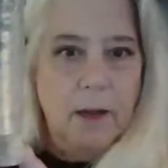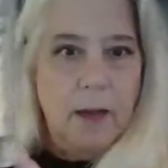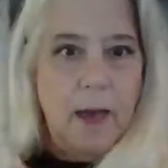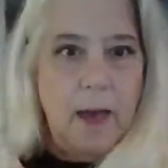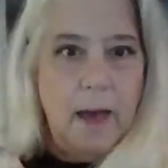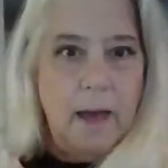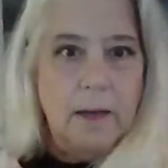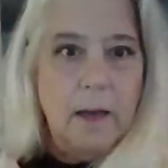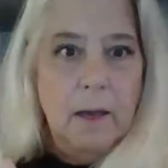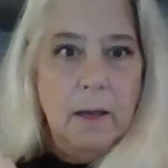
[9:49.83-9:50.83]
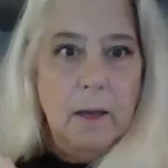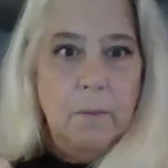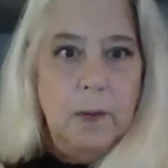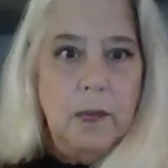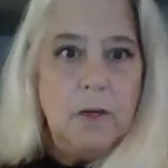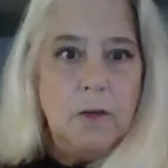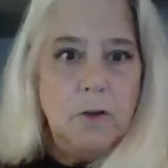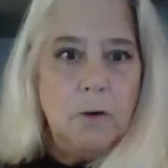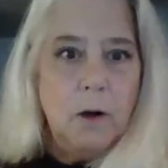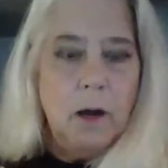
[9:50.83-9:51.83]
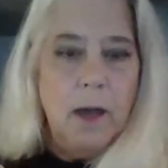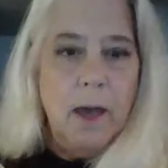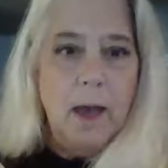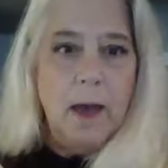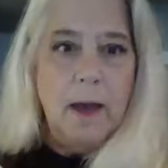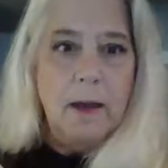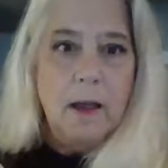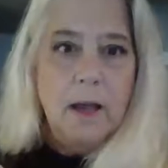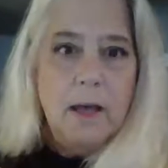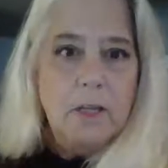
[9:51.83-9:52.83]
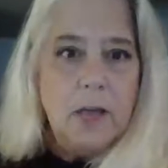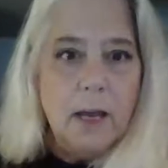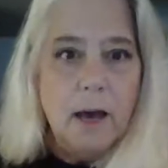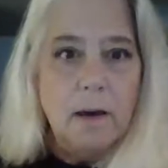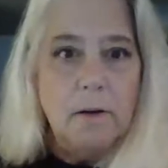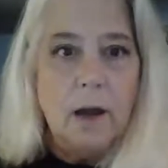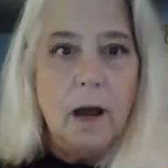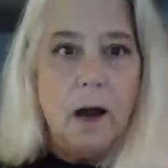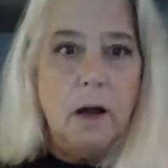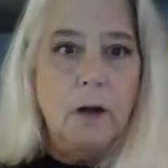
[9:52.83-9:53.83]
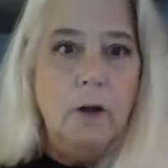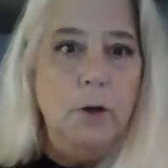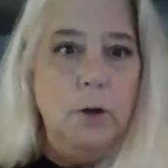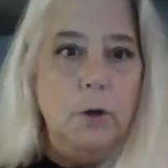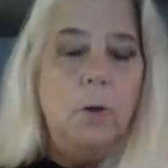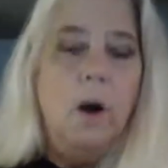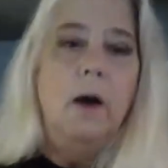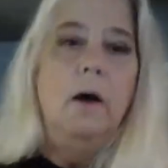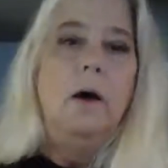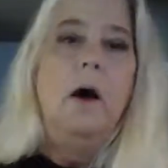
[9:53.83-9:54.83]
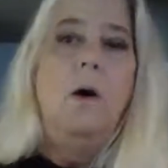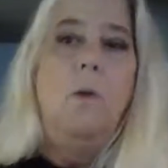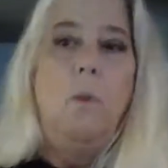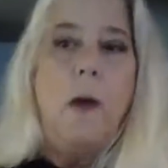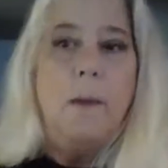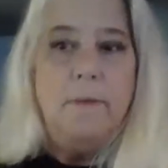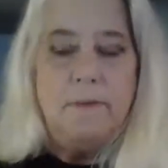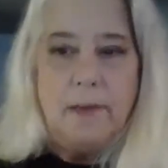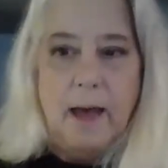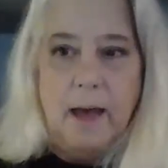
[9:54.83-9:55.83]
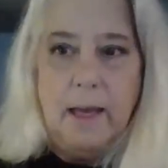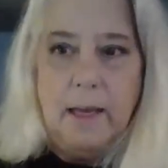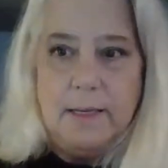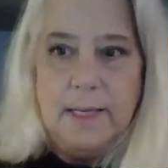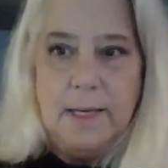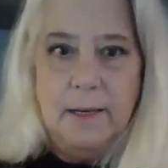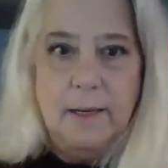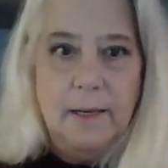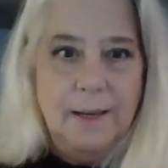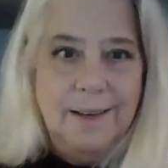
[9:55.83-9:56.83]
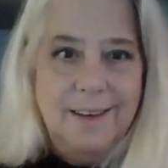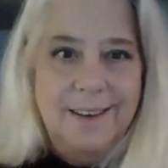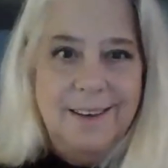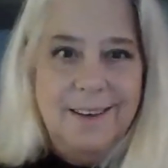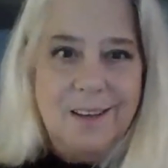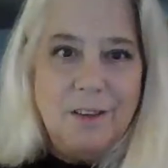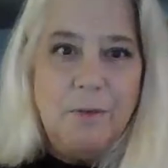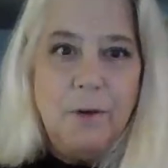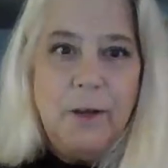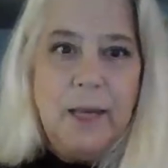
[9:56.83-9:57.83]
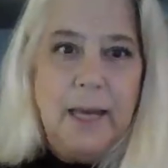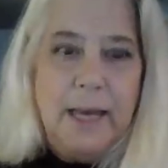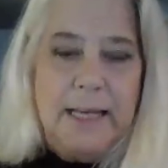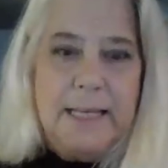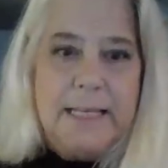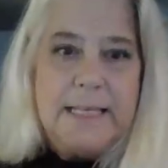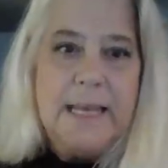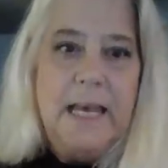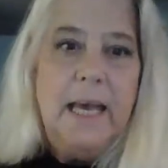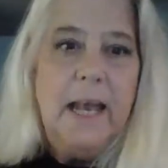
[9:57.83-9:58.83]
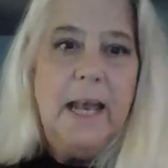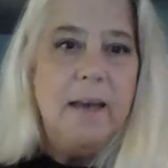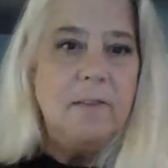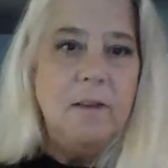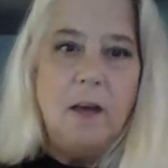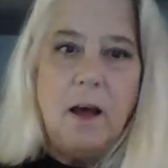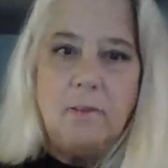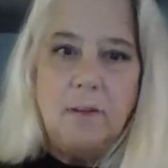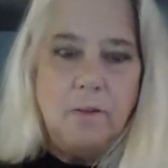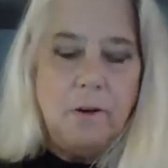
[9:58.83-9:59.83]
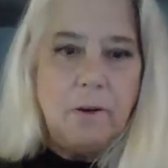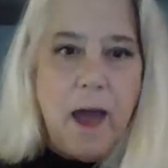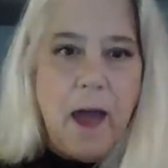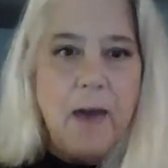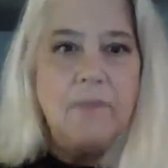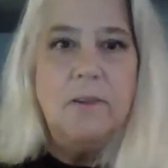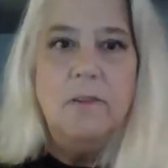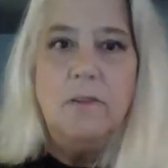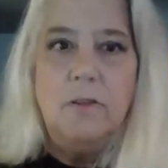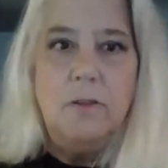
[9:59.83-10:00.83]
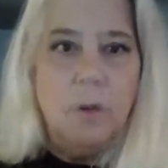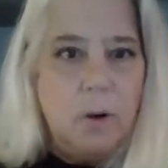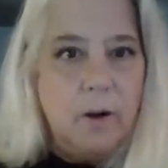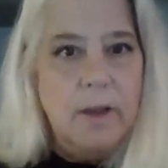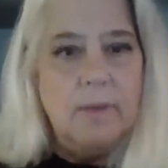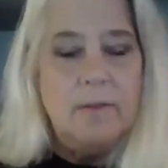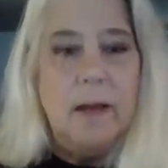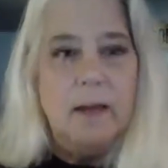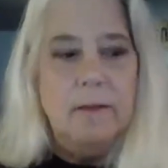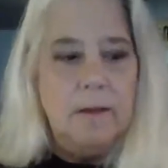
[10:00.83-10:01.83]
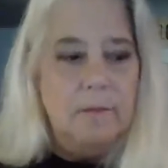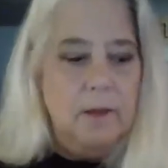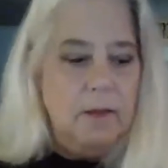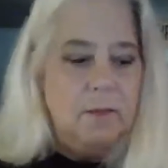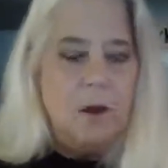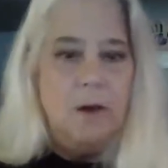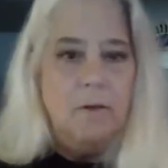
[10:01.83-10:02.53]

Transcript: and be sure and check out our new website just for kids. It has lots of crafts and stories and activities on it